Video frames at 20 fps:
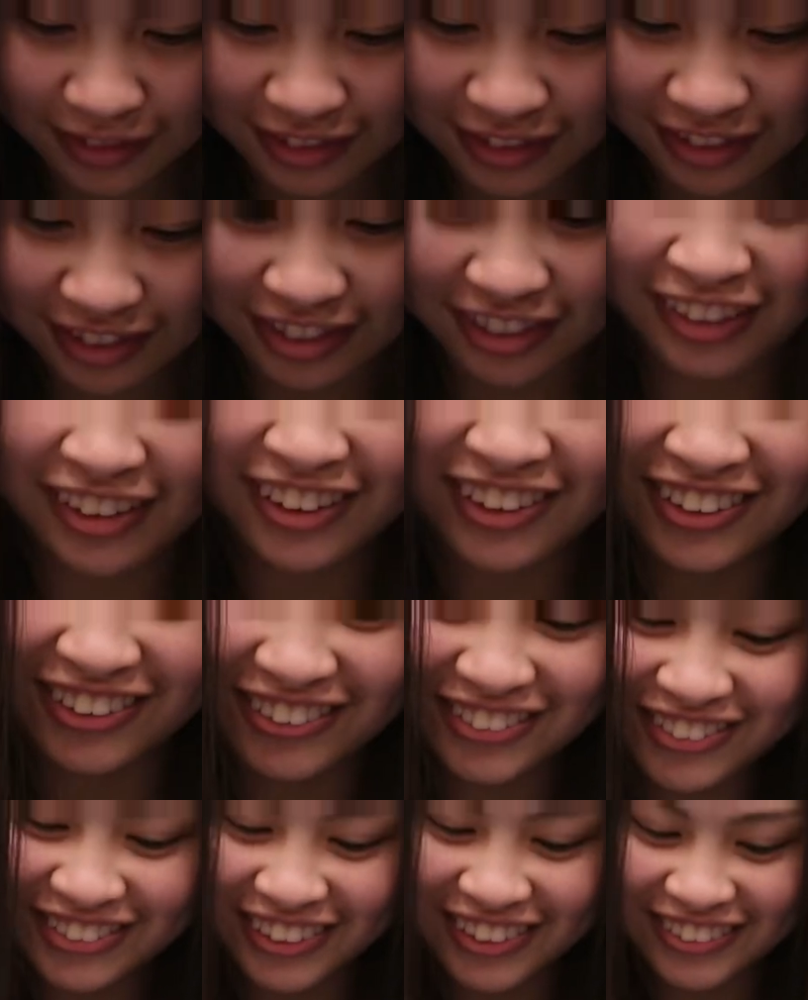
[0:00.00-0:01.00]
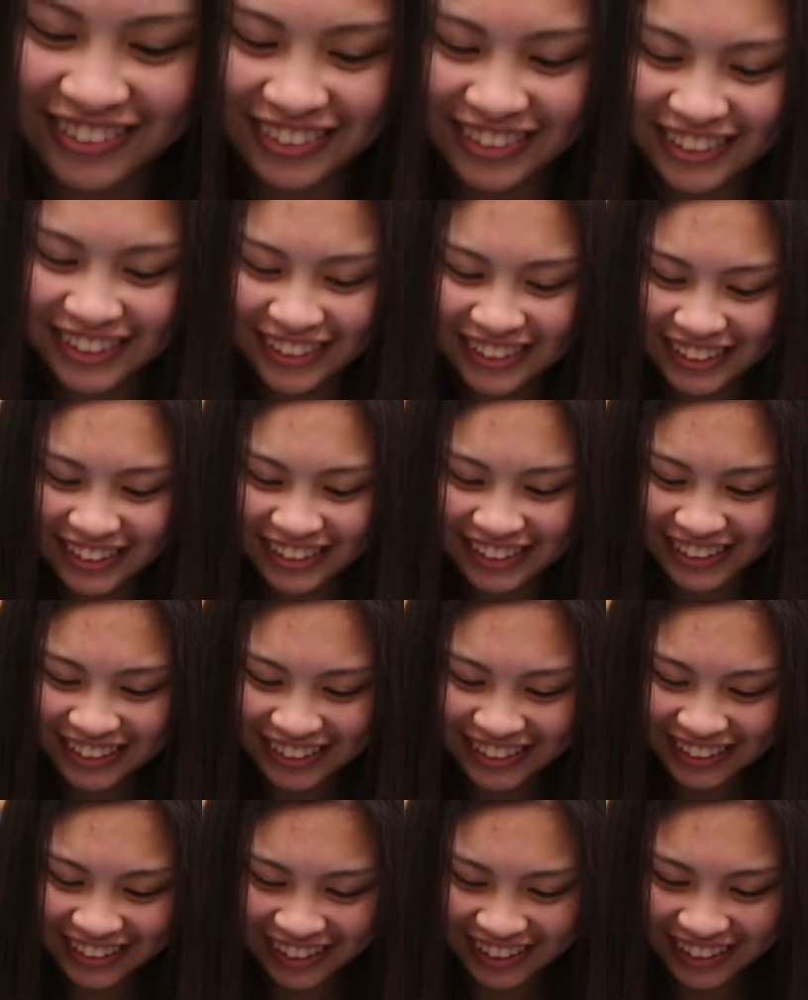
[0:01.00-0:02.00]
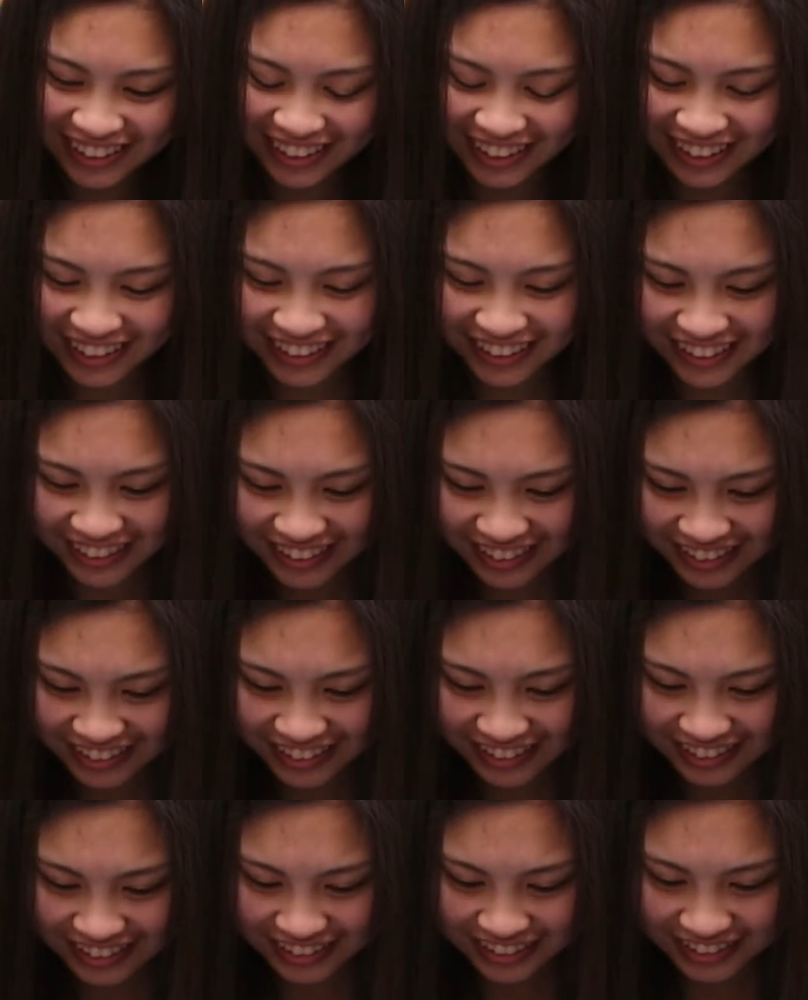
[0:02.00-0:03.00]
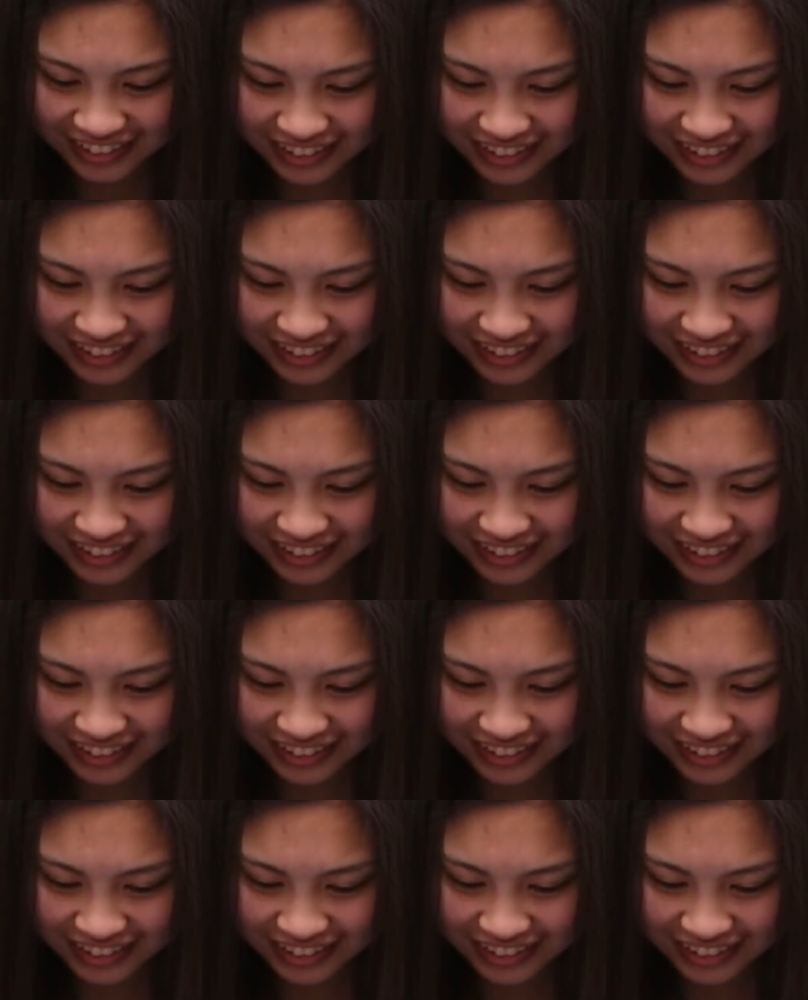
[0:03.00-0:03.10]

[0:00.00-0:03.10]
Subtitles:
with all the students that's come from around the